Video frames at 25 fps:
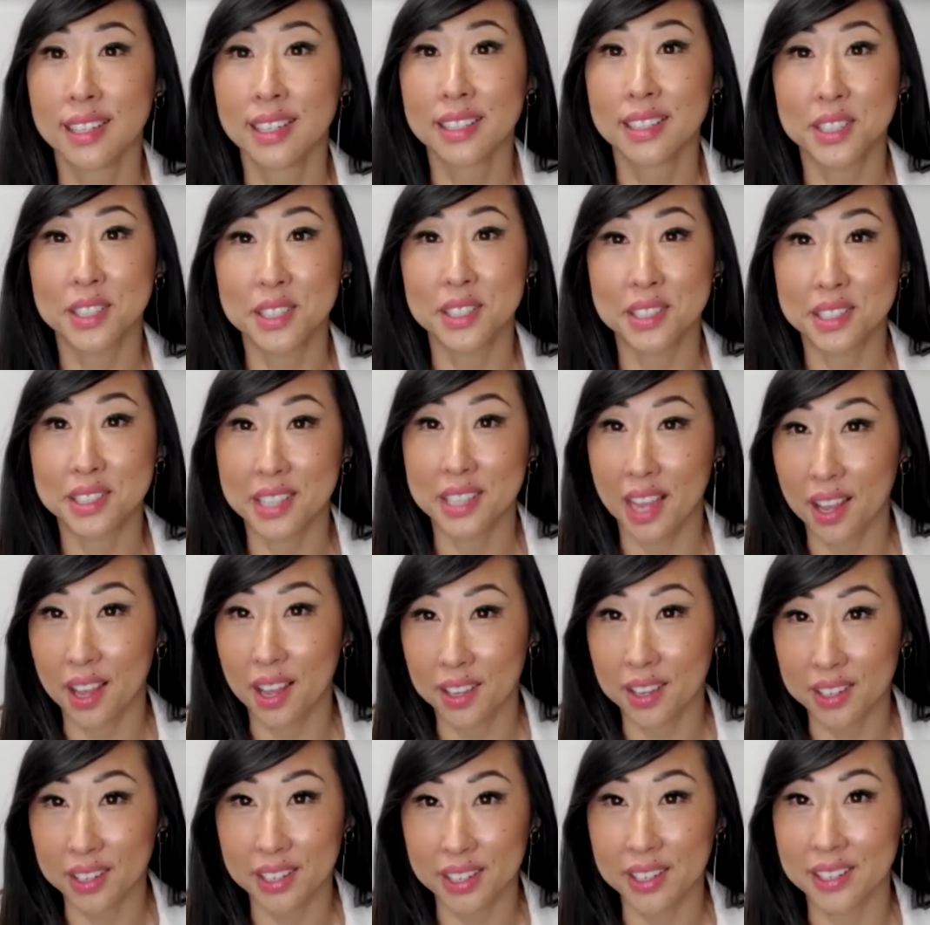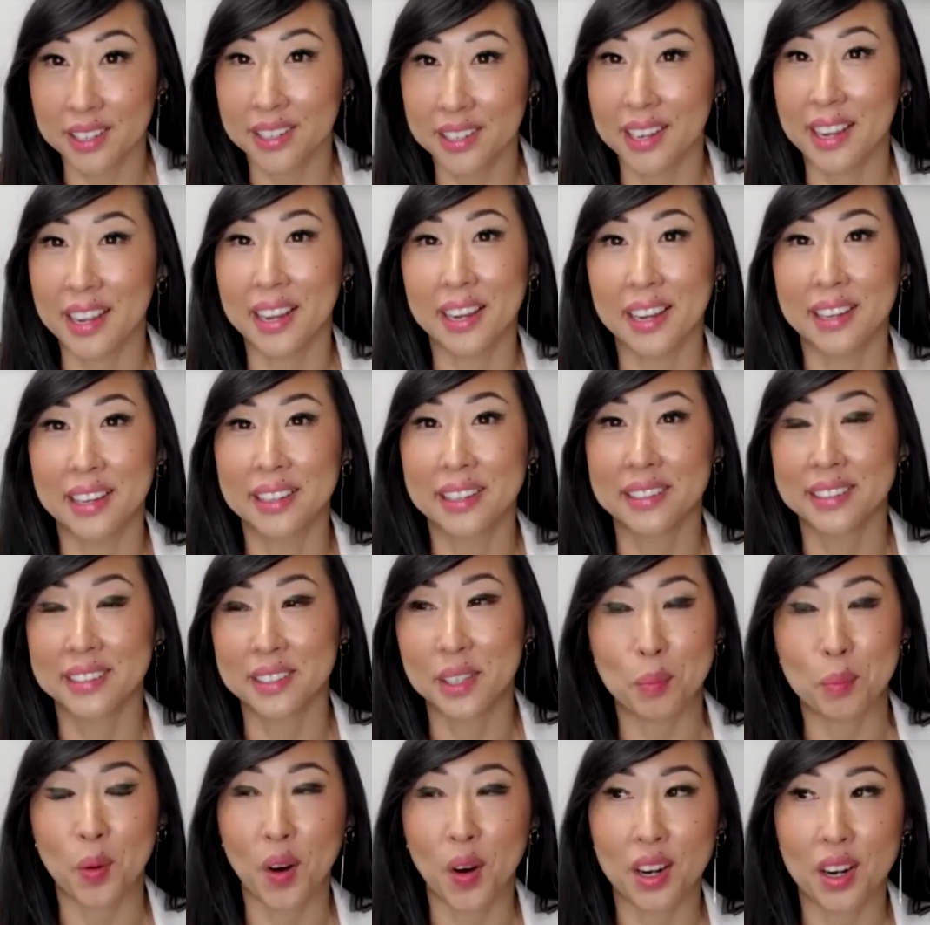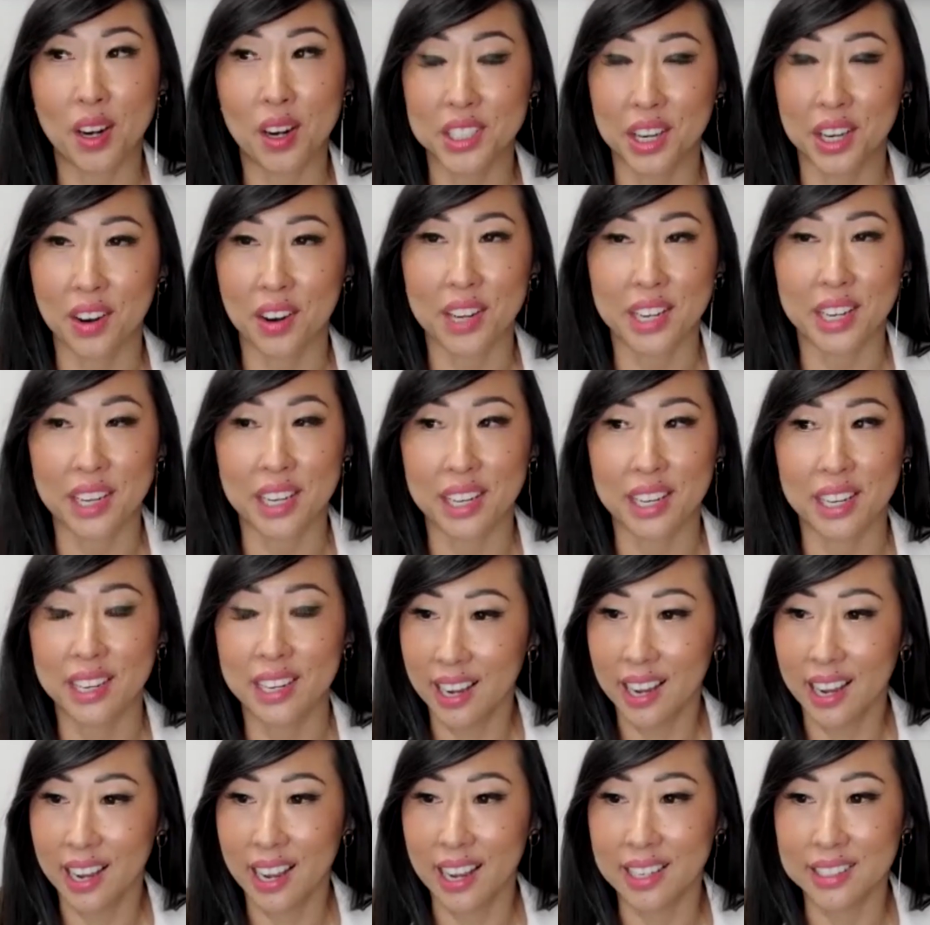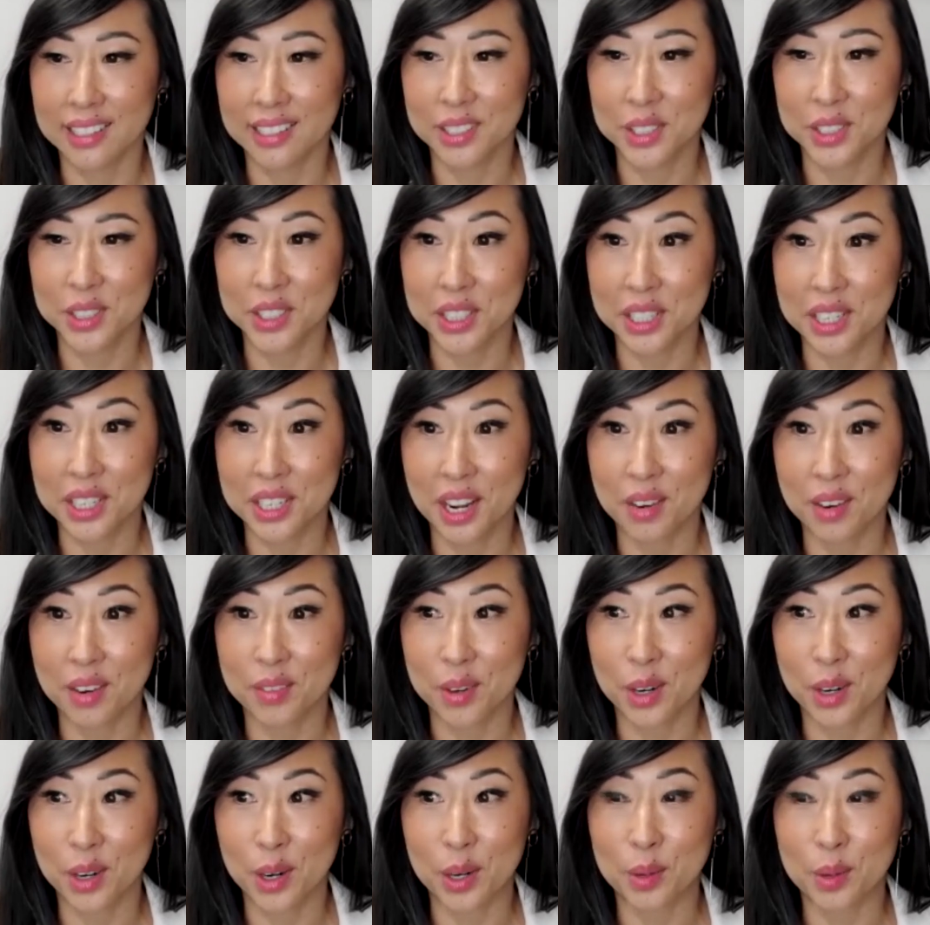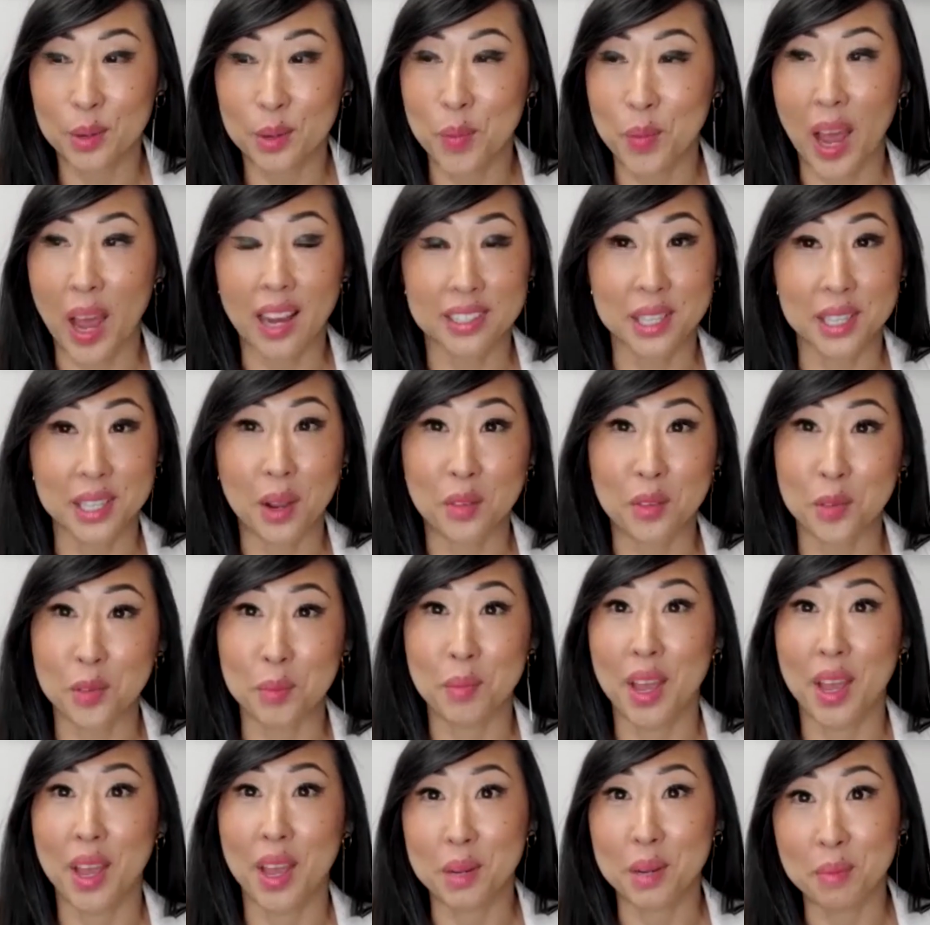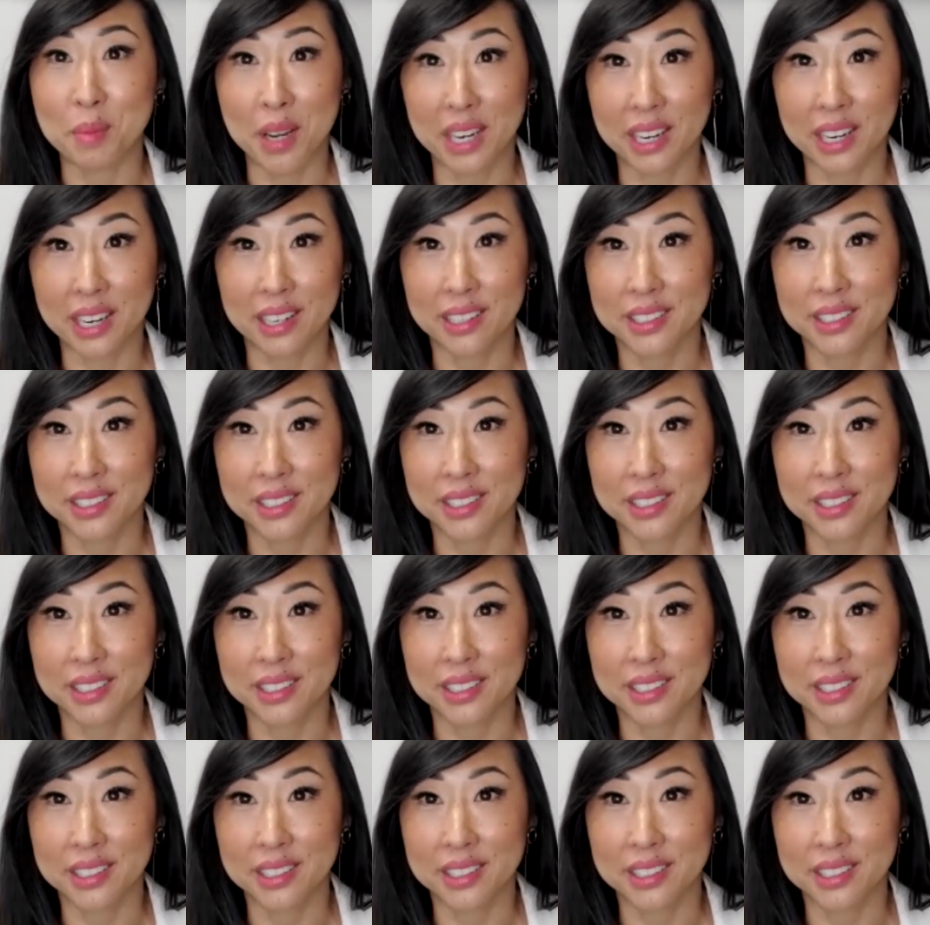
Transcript: She's Italian and part Cherokee, and she never backed down from anybody.